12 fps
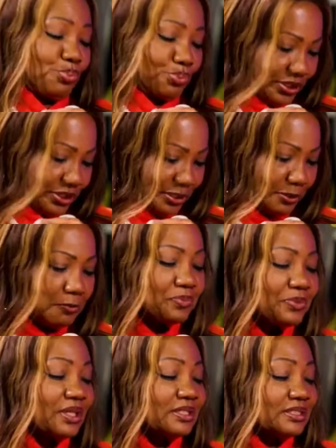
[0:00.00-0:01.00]
should pray.
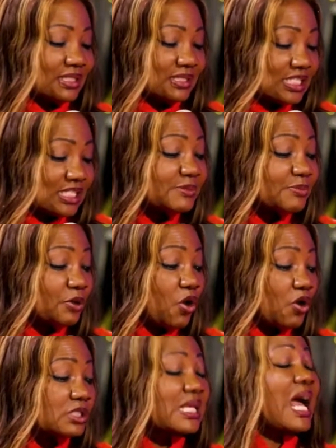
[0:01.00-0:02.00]
She says,
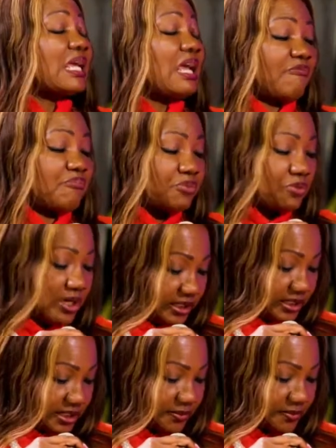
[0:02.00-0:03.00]
Because I have
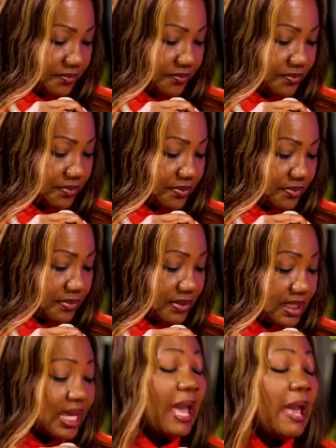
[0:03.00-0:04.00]
prayed
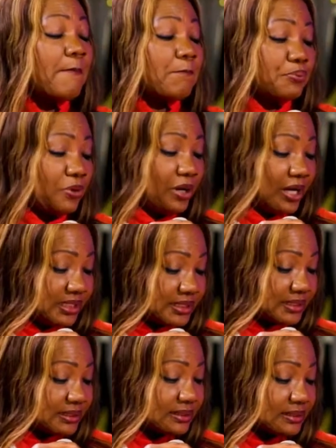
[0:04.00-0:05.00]
and
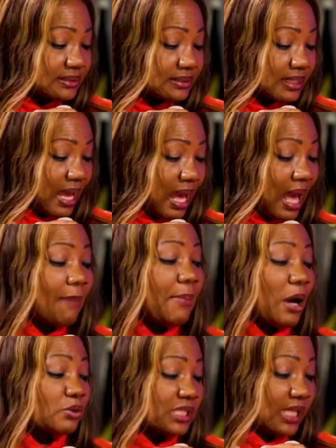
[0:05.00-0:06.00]
prayed
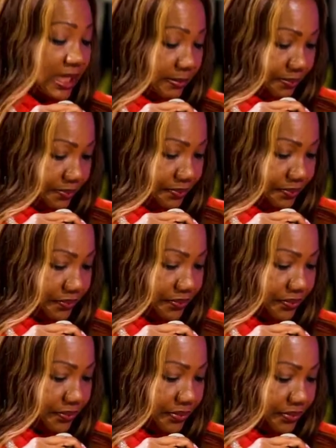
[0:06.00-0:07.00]
about him
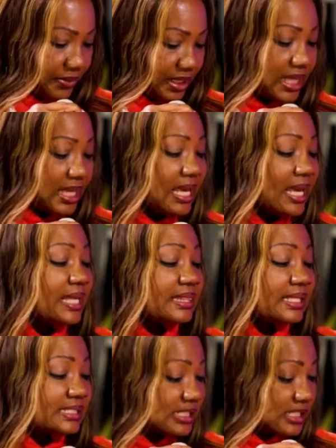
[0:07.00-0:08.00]

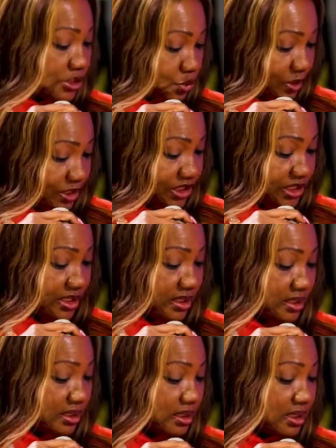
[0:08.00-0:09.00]
and the
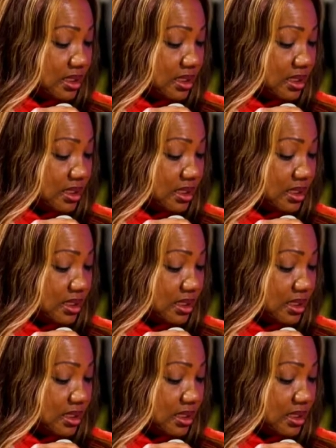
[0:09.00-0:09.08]
situation